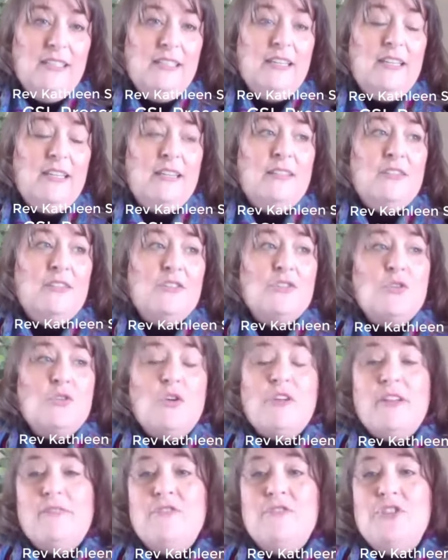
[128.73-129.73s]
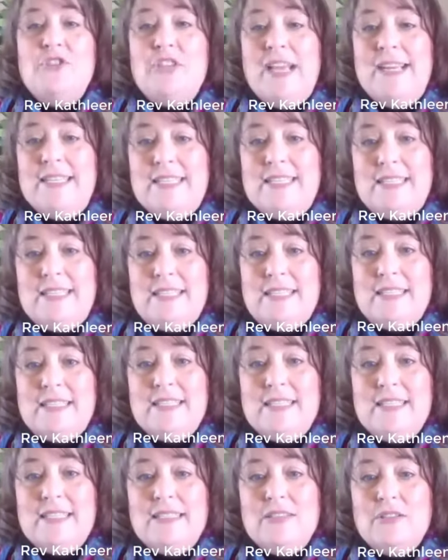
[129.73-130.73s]
In the story of
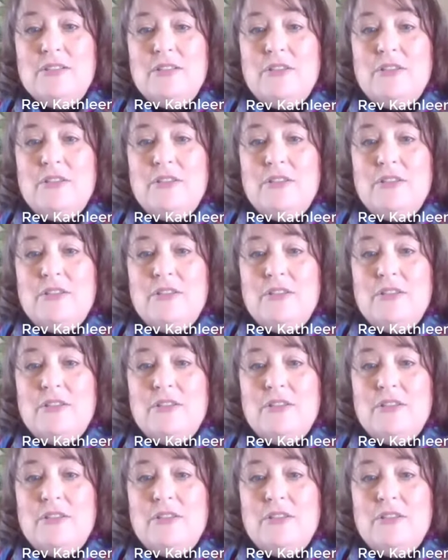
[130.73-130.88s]
Genesis,